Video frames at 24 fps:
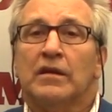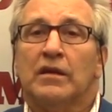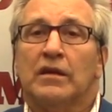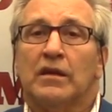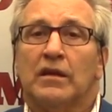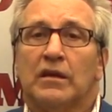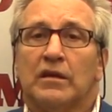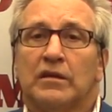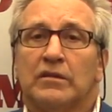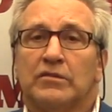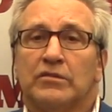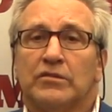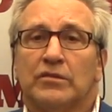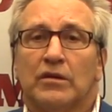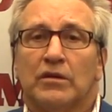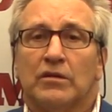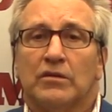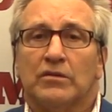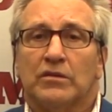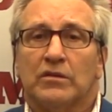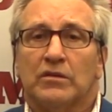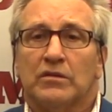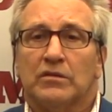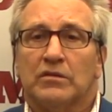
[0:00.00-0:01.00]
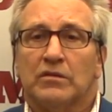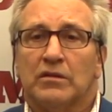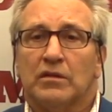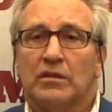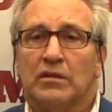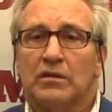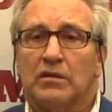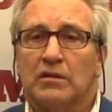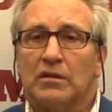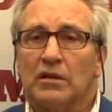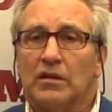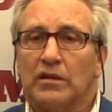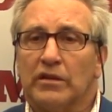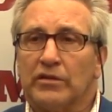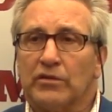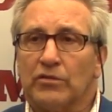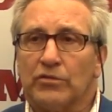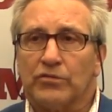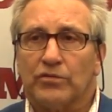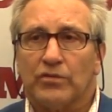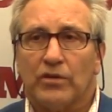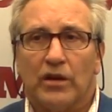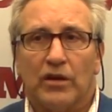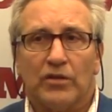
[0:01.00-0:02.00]
And uh, in
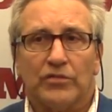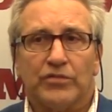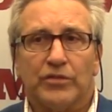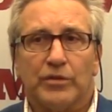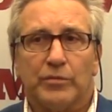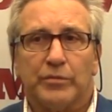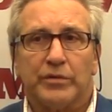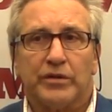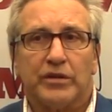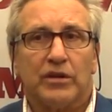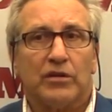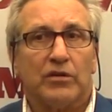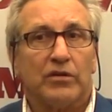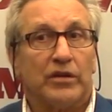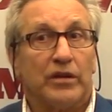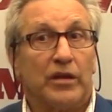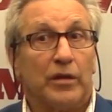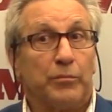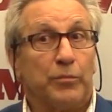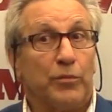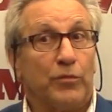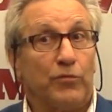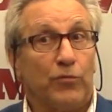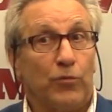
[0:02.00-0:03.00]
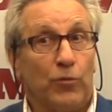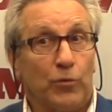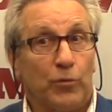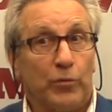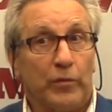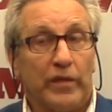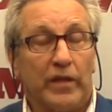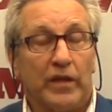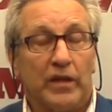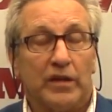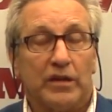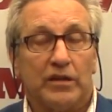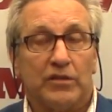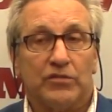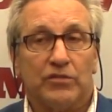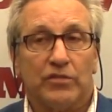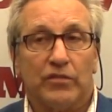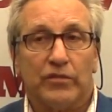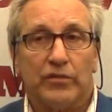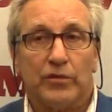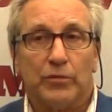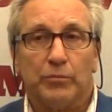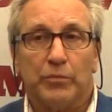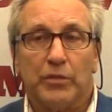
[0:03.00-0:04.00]
clinical trials that have been carried out before with that
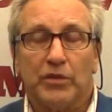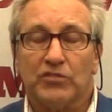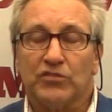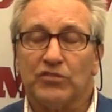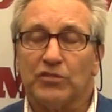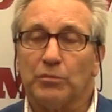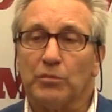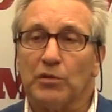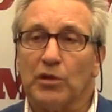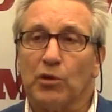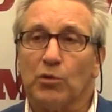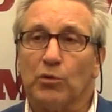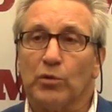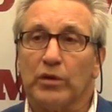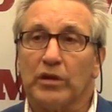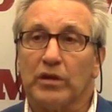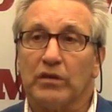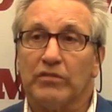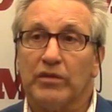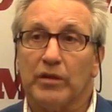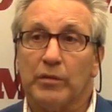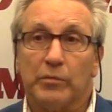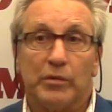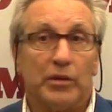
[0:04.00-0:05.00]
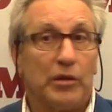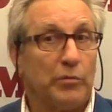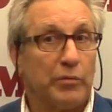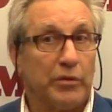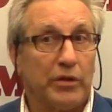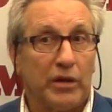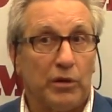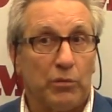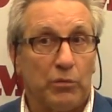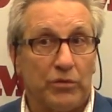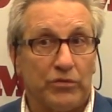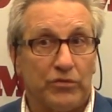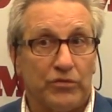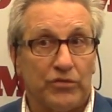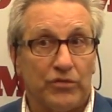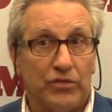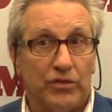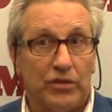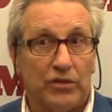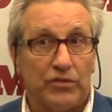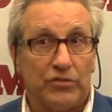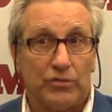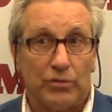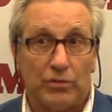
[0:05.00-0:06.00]
agent, there had been some lowering of hemoglobin
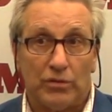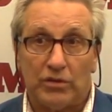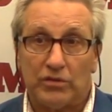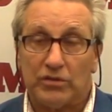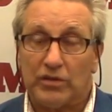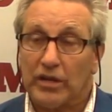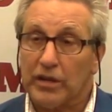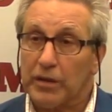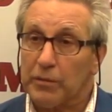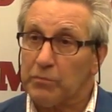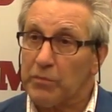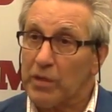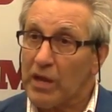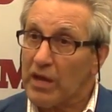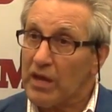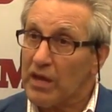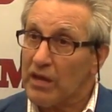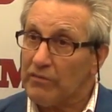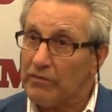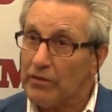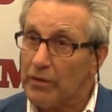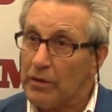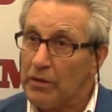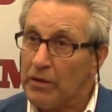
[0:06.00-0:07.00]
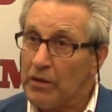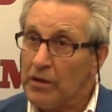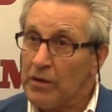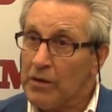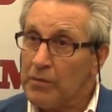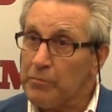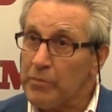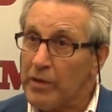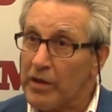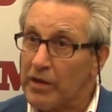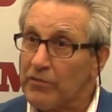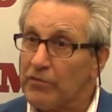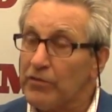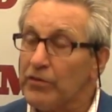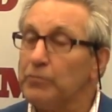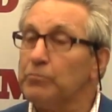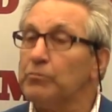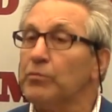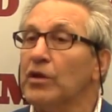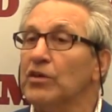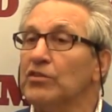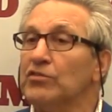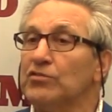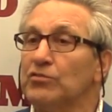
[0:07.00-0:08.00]
A1C. So it looked like it may have a benefit
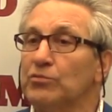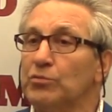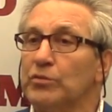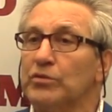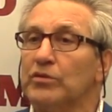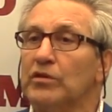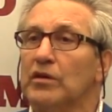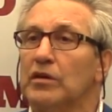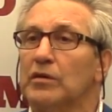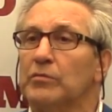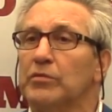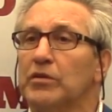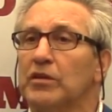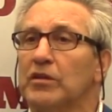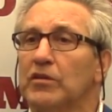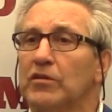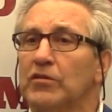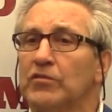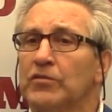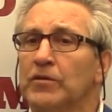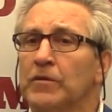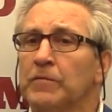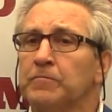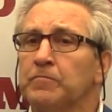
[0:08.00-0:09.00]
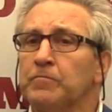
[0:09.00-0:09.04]
in patients with diabetes.